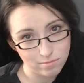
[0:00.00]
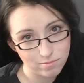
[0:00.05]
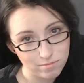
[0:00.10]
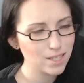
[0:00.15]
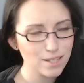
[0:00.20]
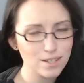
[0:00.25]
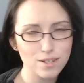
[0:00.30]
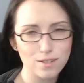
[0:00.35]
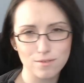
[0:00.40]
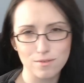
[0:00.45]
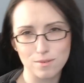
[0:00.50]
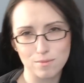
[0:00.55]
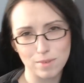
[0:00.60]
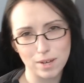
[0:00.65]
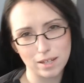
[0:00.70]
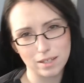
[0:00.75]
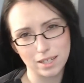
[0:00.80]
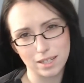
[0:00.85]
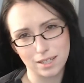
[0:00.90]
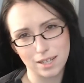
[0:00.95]
Because he knows
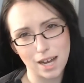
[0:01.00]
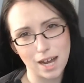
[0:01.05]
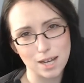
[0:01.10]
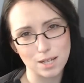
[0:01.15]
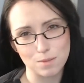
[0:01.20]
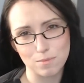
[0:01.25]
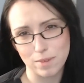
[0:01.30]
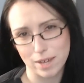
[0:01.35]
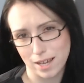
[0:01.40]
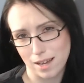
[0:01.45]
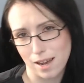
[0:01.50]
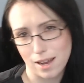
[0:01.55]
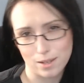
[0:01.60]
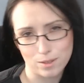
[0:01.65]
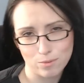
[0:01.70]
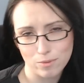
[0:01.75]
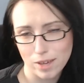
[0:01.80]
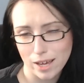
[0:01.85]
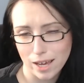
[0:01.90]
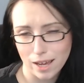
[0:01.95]
about like cos my
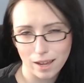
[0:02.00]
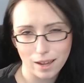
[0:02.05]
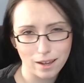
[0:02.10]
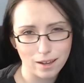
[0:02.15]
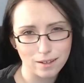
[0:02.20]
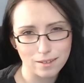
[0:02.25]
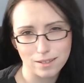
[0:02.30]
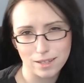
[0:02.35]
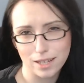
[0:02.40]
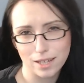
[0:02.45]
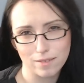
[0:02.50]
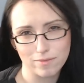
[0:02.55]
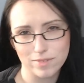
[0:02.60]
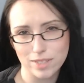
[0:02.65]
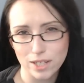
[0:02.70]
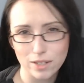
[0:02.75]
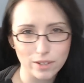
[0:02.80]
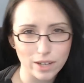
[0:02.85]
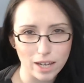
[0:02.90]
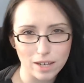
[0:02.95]
cosplaying and like
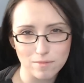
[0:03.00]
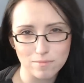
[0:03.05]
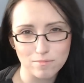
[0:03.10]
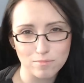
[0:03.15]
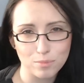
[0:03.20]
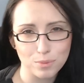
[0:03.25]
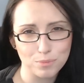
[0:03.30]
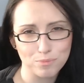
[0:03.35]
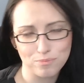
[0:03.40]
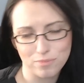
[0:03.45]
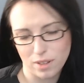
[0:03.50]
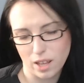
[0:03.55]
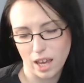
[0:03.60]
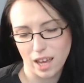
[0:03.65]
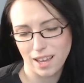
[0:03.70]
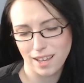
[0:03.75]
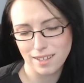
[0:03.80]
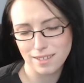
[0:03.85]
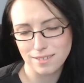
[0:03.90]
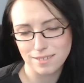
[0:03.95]
video game
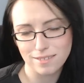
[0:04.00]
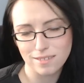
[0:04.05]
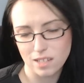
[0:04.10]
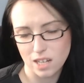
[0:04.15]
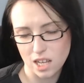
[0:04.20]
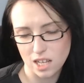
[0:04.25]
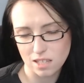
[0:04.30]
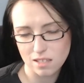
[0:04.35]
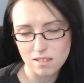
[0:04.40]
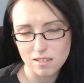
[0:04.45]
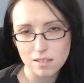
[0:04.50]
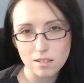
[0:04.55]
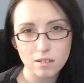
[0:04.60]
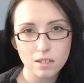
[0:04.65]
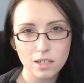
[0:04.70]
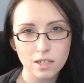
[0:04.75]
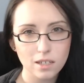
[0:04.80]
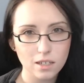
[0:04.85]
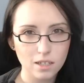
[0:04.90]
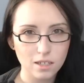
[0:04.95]
playingness.
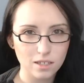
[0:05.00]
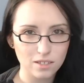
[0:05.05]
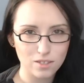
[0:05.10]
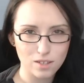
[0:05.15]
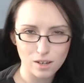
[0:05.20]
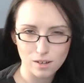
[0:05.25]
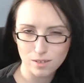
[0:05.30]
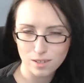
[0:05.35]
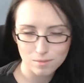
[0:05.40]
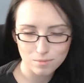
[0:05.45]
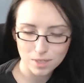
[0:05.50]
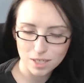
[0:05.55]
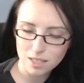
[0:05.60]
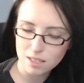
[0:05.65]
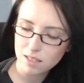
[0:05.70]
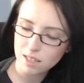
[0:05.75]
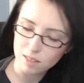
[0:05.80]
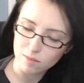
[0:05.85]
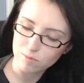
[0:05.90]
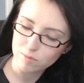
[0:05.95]
So, I mean,
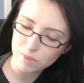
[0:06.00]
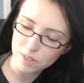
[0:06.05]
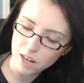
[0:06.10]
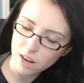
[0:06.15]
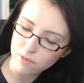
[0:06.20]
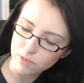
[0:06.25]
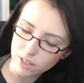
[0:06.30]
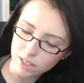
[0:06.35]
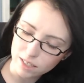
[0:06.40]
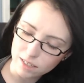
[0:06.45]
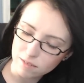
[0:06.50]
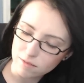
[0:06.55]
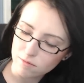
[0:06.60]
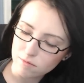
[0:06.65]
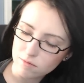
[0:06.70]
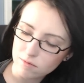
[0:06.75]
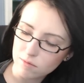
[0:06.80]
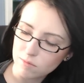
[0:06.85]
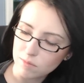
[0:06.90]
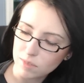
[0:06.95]
it's like, whatever.
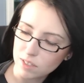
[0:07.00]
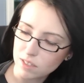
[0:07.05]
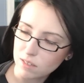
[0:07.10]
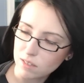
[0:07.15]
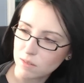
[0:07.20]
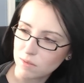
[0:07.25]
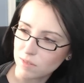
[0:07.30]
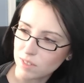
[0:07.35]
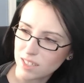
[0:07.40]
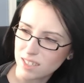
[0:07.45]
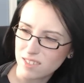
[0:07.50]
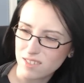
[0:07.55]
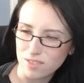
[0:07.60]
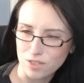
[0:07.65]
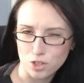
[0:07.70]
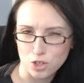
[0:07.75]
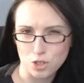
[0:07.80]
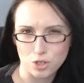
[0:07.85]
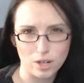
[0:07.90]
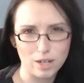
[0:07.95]
Mm, he
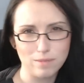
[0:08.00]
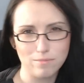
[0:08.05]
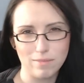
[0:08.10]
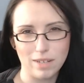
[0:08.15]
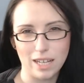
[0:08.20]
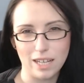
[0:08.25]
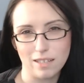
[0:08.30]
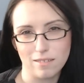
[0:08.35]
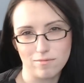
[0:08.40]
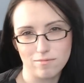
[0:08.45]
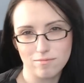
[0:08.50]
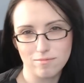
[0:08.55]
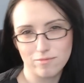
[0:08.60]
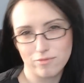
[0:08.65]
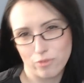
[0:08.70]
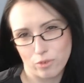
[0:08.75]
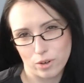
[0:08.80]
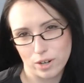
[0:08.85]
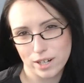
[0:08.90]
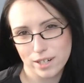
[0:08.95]
doesn't shun me
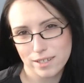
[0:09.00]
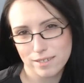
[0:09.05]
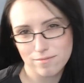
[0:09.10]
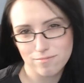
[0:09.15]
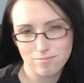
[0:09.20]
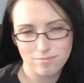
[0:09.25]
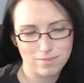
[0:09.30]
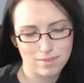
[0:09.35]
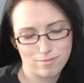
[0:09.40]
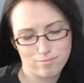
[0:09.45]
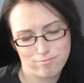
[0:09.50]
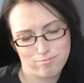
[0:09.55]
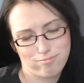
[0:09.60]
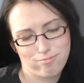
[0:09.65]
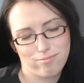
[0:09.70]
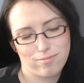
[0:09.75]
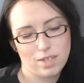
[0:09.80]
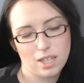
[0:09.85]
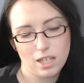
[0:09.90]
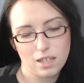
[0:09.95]
for it.
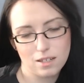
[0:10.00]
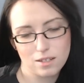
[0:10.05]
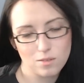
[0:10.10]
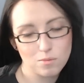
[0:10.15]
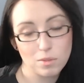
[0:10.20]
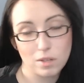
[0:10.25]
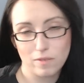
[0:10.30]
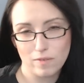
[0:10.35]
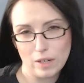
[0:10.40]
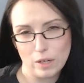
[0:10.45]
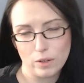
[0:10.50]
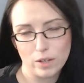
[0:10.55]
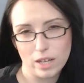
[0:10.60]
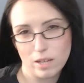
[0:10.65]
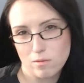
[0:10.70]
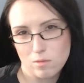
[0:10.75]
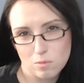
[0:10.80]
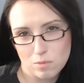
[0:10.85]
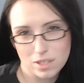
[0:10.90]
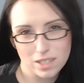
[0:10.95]
He, doesn't play video
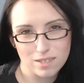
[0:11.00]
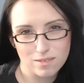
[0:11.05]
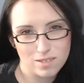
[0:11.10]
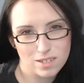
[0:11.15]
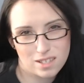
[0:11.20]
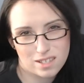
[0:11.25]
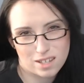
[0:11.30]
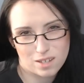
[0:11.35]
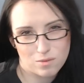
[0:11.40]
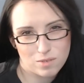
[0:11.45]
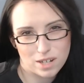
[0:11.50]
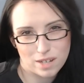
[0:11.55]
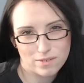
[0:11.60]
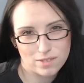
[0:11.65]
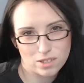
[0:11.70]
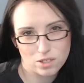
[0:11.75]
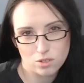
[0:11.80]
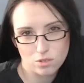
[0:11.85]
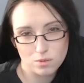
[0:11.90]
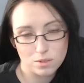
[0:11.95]
games, but he's like,
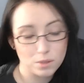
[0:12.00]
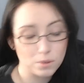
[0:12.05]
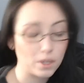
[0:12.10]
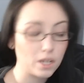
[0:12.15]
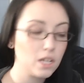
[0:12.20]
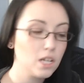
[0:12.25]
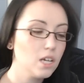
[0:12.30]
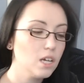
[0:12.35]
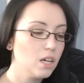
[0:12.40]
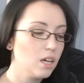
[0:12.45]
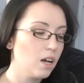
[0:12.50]
whatever, just do what you want.